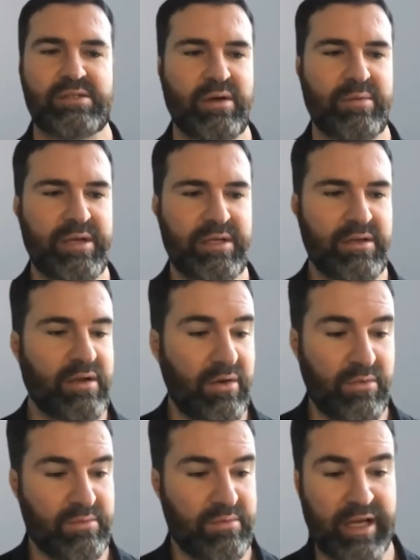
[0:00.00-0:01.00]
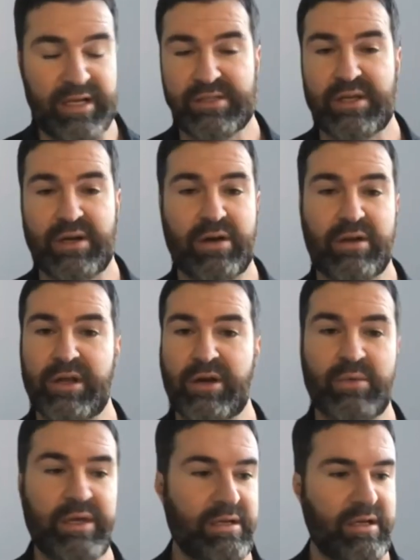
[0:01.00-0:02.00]
So, I mean, like I said earlier,
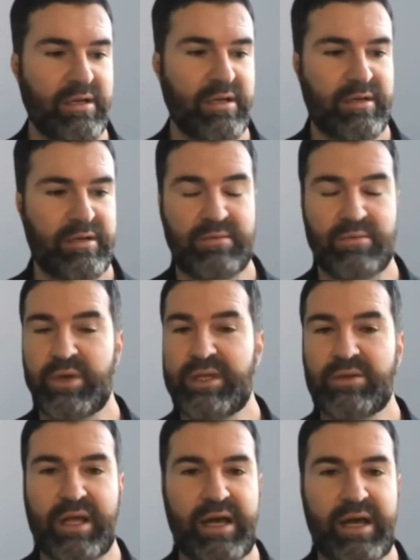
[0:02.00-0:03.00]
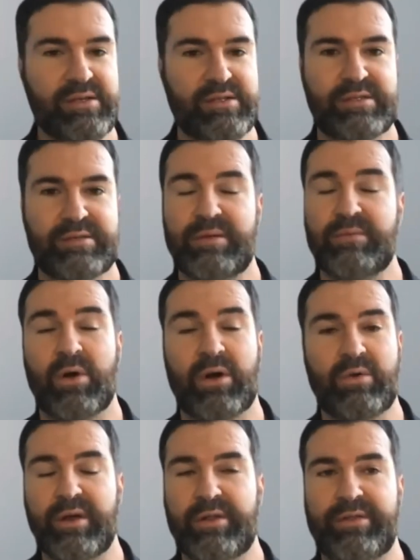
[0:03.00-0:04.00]
we utilize and
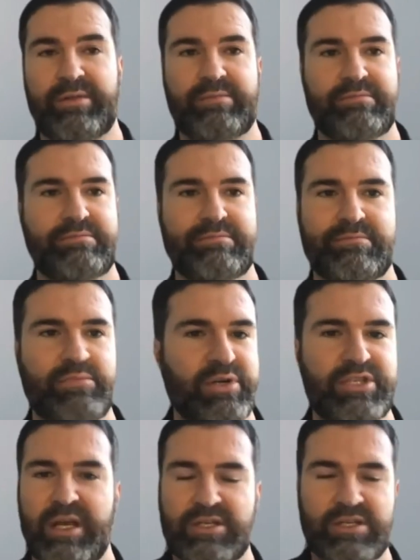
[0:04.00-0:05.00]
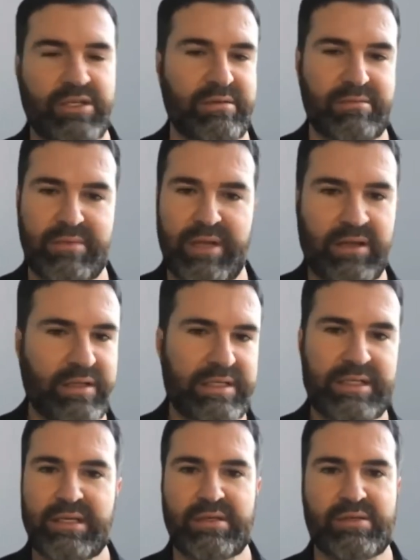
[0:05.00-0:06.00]
work with projection,
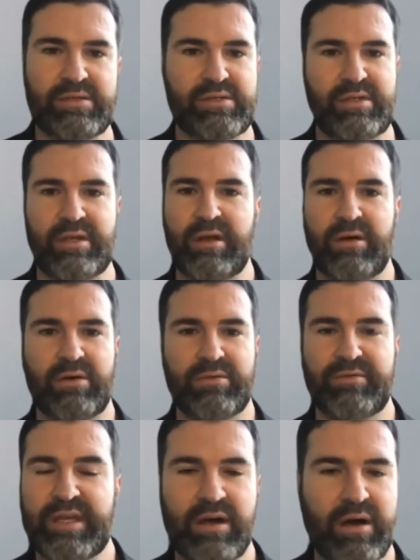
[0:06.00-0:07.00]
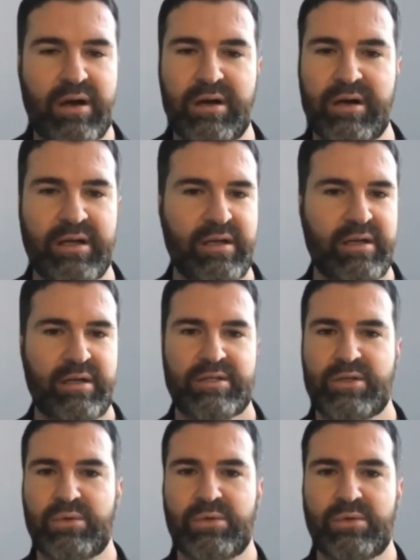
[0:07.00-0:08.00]
LEDs, VR
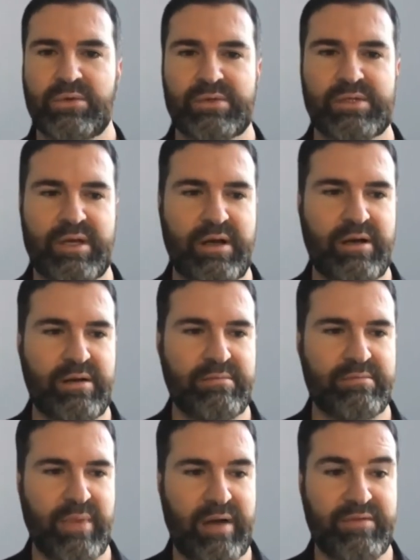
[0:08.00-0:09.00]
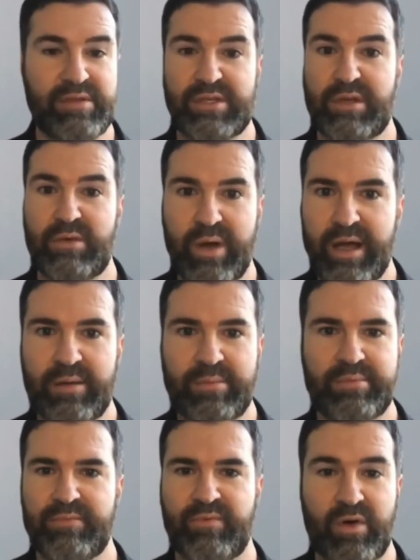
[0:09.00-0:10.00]
tools, obviously
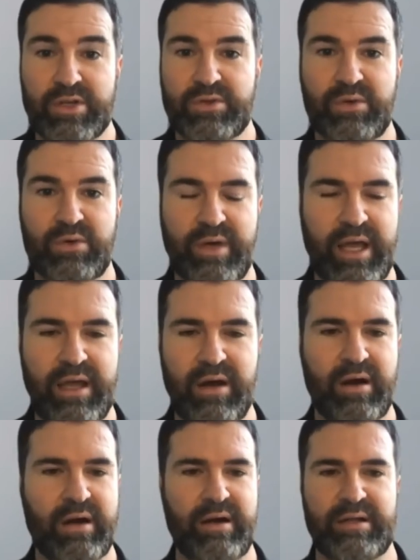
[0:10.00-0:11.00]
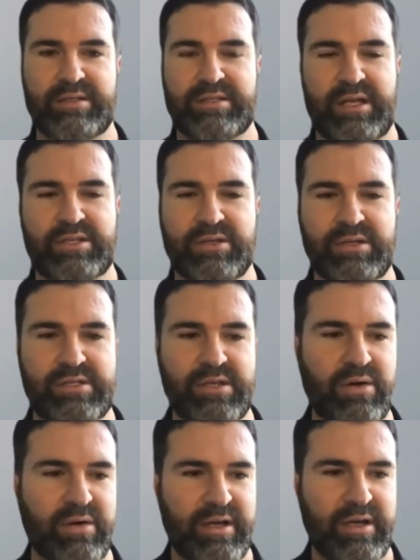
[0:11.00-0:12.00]
web, virtual AR, etc.
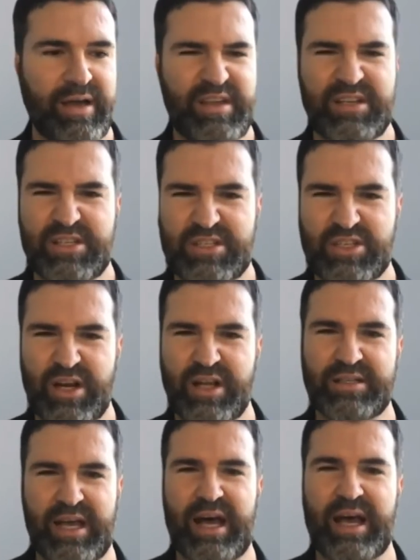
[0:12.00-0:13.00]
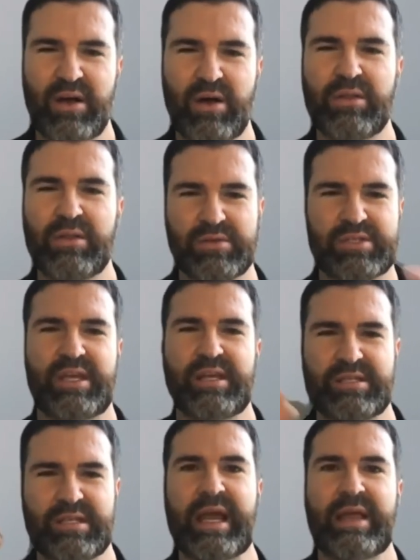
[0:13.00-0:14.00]
So I think just trying to tie all those
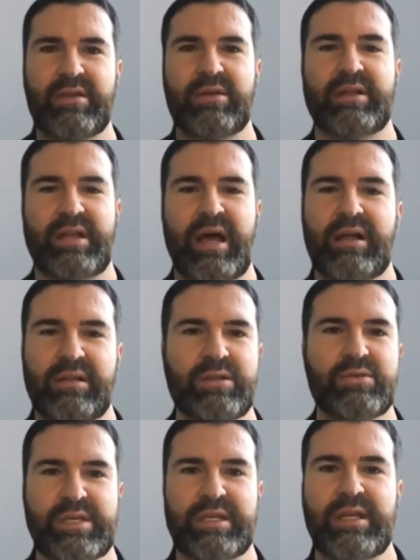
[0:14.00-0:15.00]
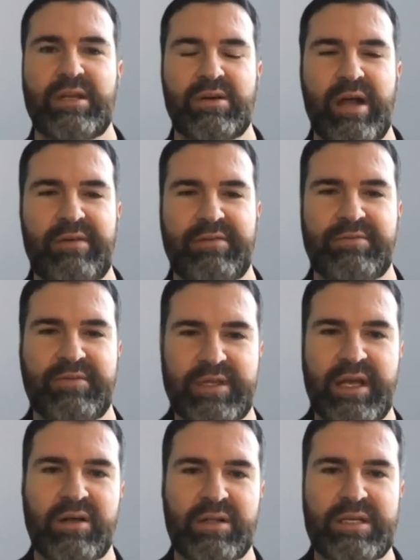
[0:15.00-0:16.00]
things together and not losing any graphic
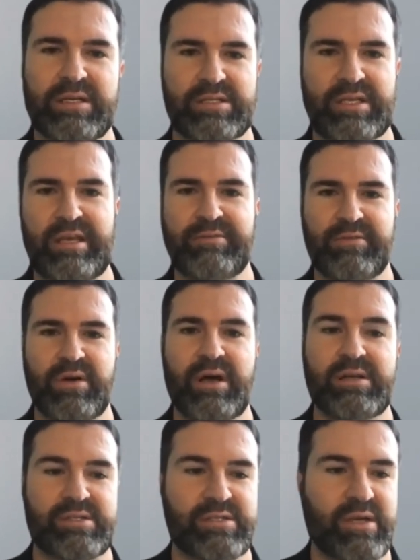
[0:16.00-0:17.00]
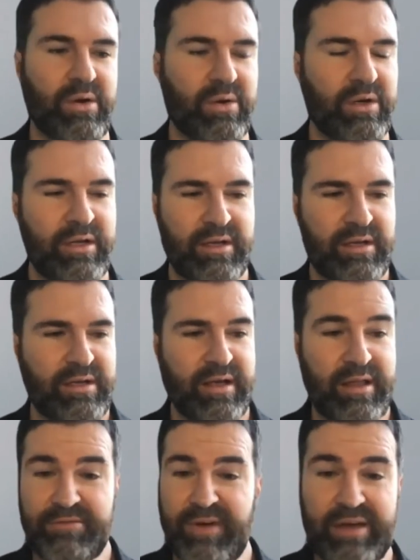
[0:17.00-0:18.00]
fidelity is key for us. So I
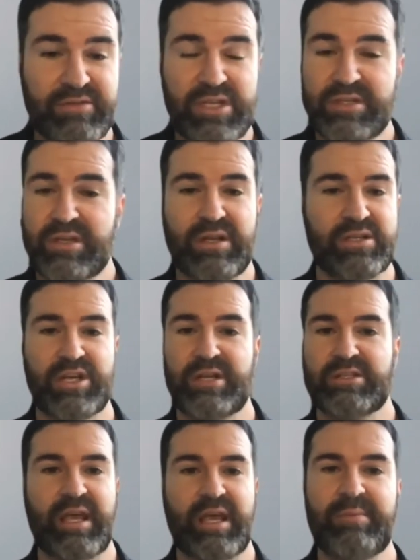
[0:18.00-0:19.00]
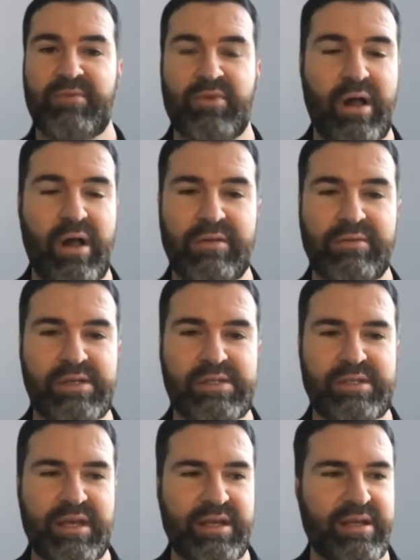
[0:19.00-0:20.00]
think 5G is going to change the game for all of
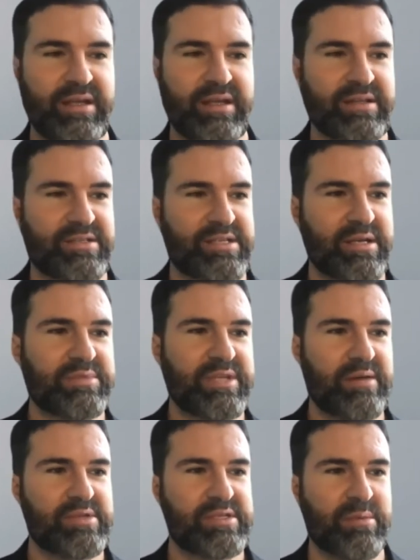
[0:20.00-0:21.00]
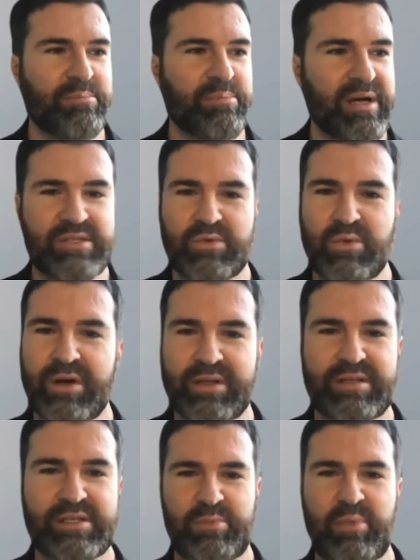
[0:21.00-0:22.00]
us. It sometimes is a buzzword
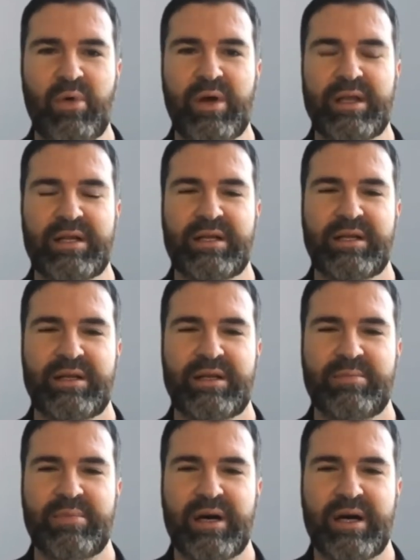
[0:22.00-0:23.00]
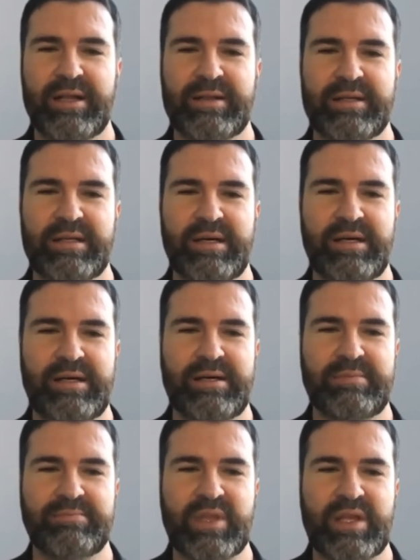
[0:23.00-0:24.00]
at this point, but
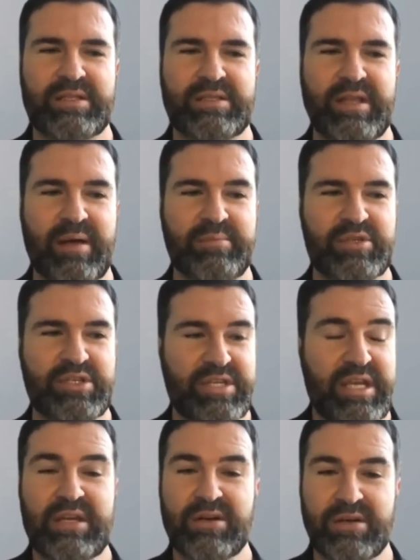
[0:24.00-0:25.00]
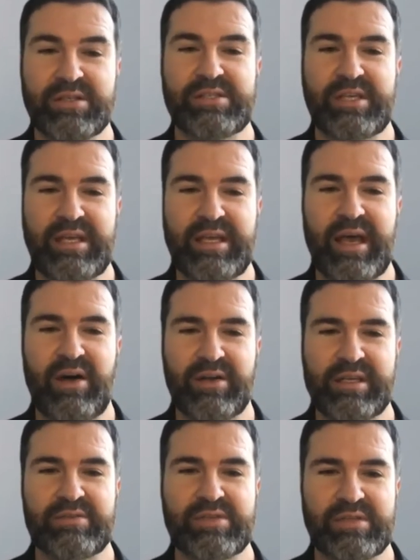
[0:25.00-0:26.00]
I'm just eager to see how
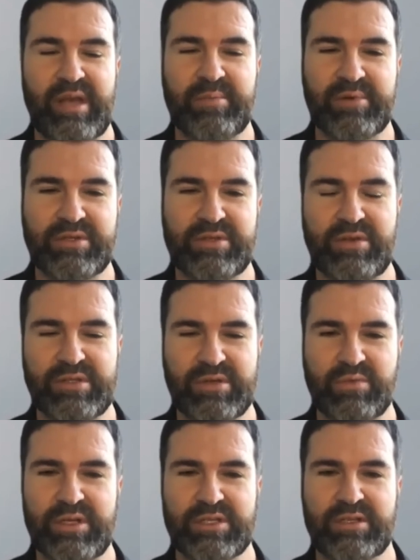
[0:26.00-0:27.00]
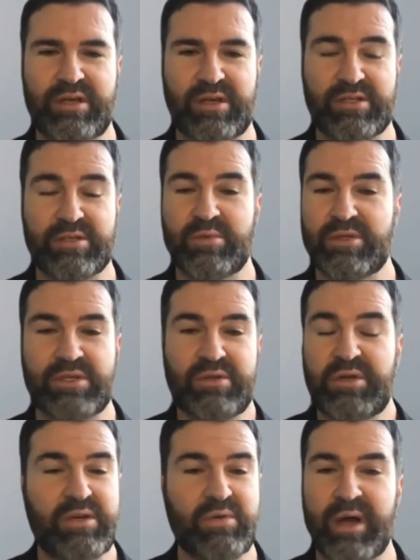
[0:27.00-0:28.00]
it gives us opportunities to reach customers in
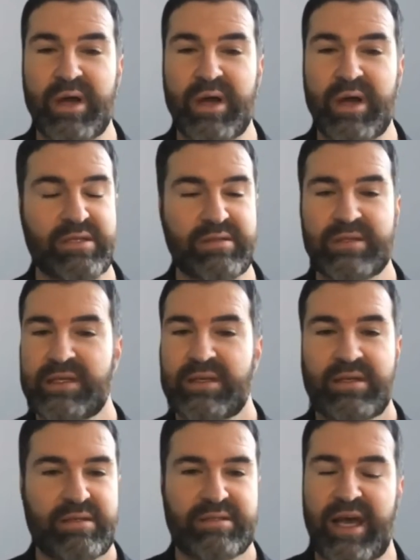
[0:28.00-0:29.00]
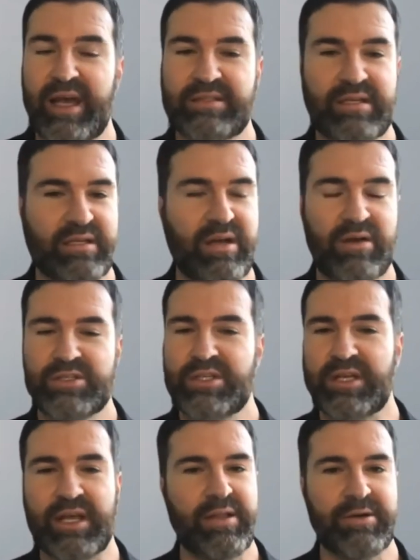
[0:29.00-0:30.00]
unique ways and tie technology
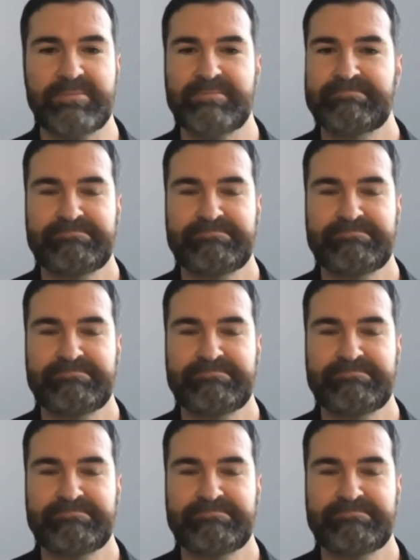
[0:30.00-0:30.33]
together.